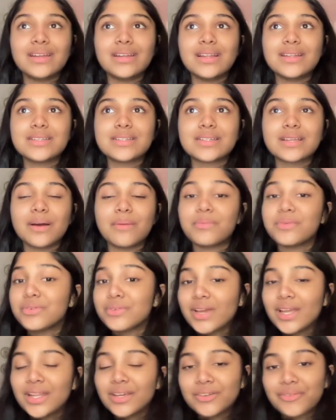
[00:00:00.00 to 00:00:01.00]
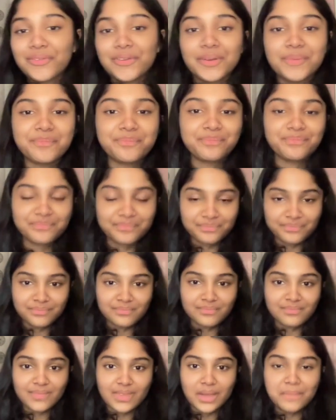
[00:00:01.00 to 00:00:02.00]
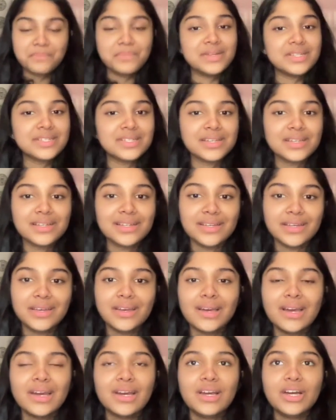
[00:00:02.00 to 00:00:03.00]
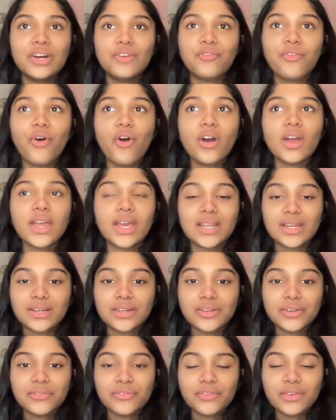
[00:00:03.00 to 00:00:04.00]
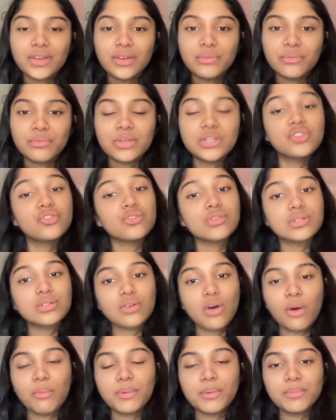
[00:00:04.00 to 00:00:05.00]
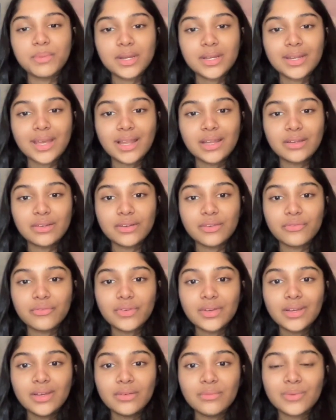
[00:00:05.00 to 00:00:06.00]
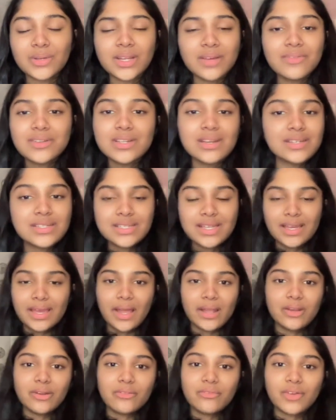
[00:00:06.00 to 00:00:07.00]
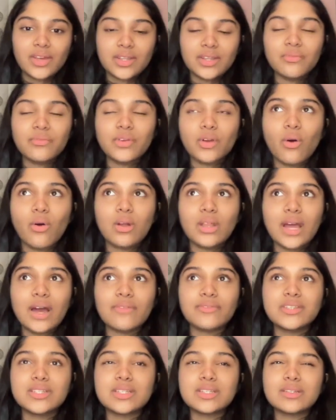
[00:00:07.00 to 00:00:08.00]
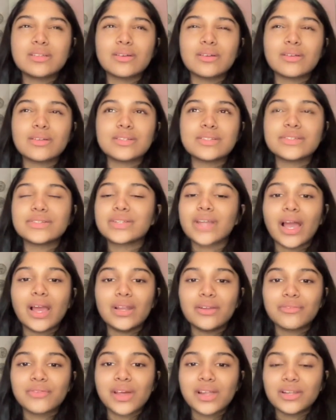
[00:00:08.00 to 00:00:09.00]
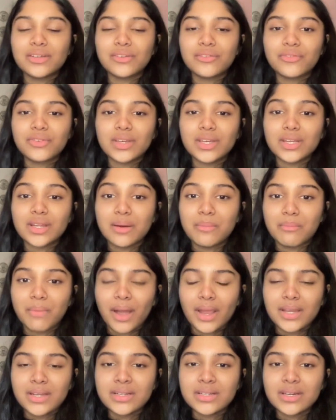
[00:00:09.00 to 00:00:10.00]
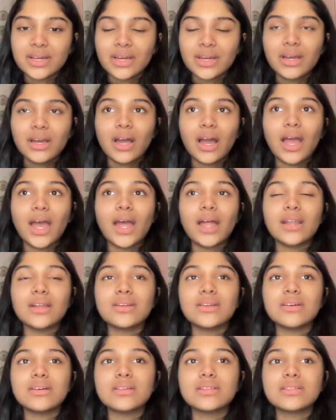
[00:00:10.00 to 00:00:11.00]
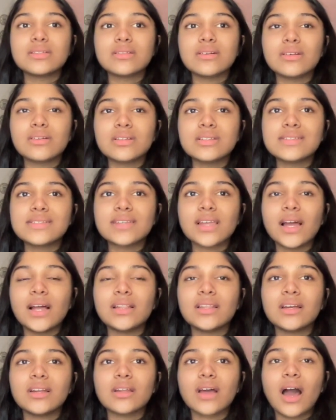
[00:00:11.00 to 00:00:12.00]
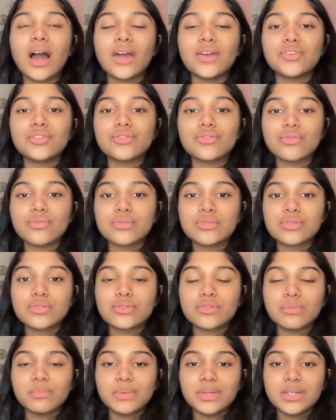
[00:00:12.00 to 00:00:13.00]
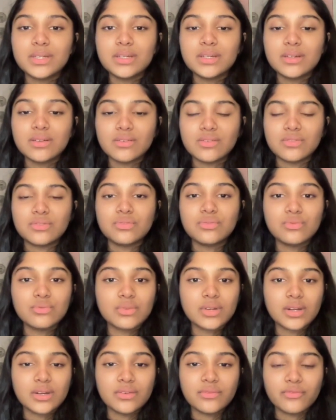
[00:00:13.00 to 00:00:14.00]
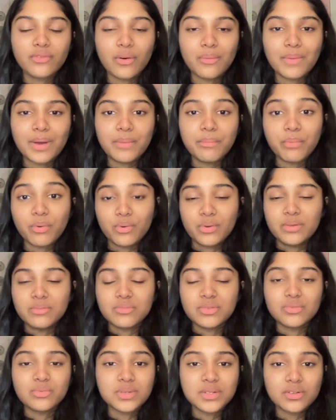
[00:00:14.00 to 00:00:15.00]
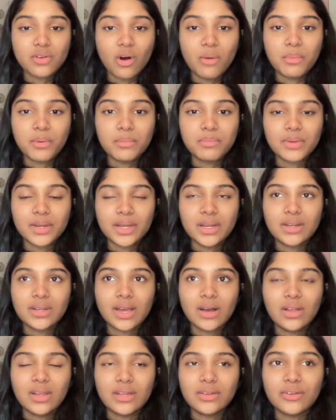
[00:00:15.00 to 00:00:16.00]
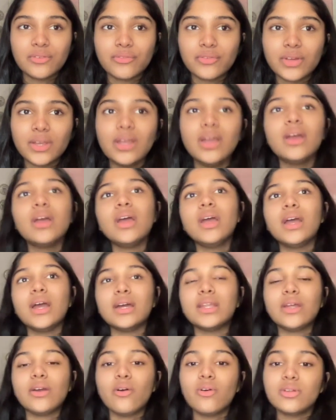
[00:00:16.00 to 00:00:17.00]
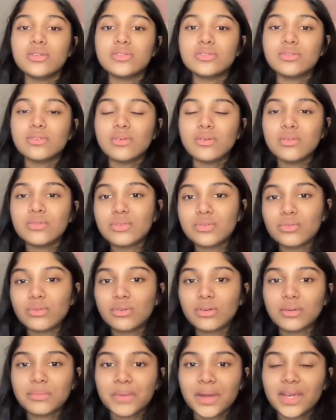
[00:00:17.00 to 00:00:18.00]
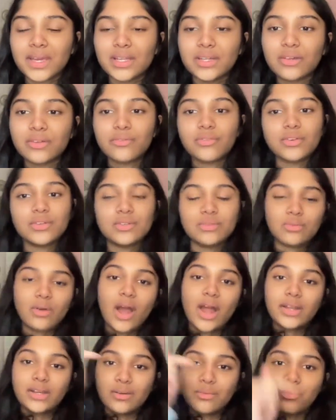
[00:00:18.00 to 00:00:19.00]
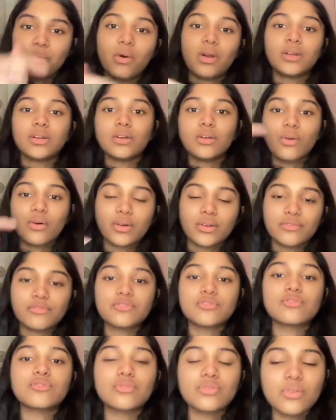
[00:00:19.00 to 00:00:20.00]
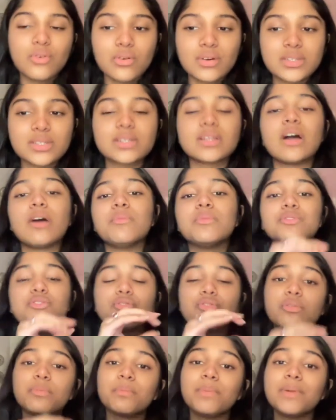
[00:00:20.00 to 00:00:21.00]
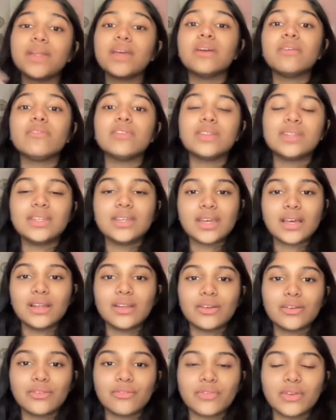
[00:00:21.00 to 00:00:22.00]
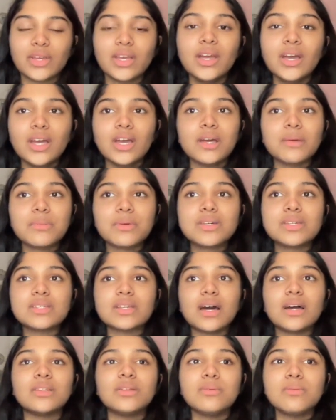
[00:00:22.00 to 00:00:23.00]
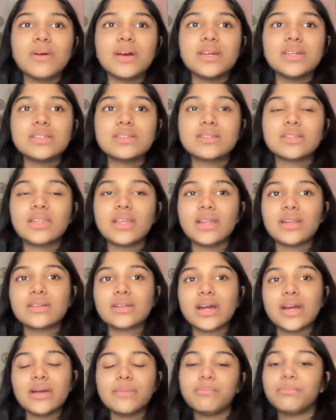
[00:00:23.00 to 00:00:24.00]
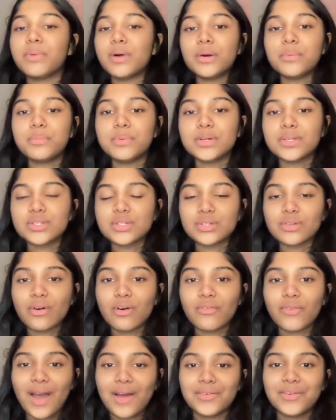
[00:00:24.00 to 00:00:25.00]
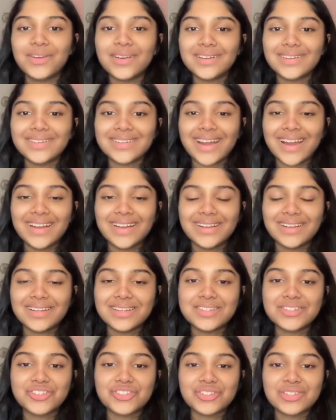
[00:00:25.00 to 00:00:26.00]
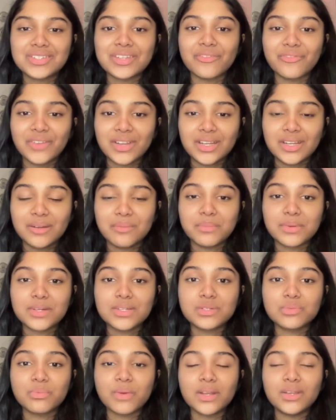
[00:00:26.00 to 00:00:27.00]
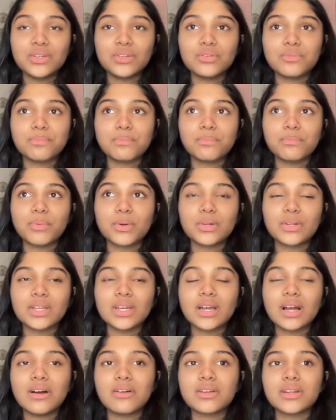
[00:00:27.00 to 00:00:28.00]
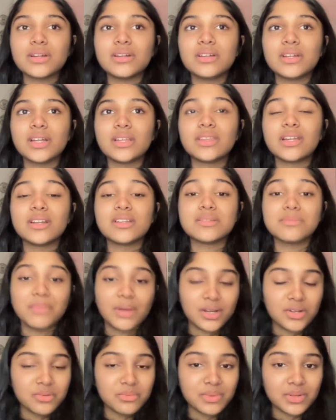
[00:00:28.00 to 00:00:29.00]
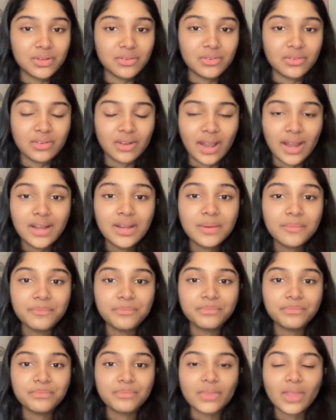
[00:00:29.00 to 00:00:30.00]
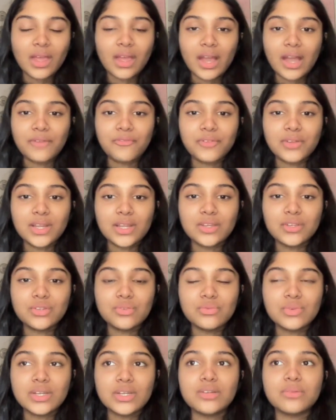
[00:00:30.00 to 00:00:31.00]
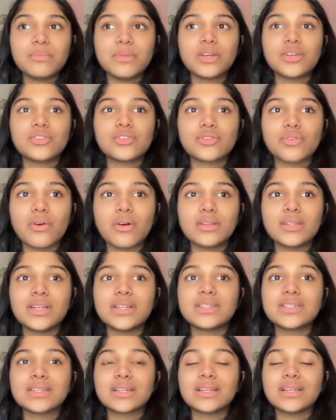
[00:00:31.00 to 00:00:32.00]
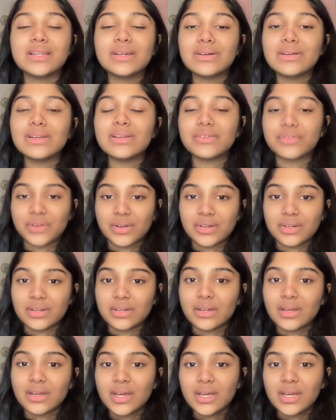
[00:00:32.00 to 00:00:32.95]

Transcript: let's come to calligraphy. Basically, for calligraphy, we chose copperplate calligraphy. Whenever I say calligraphy, I think we all have this certain style of calligraphy in our mind, and a certain style that I chose to be suited for my poems was copperplate calligraphy. And I also told my calligrapher, I didn't want a lot of strokes and how much you could play with the calligraphy, because otherwise the entire purpose of having a title is just defeated. Because when you're putting out content that is meant to be read, I feel like you need to make sure that's clearly written.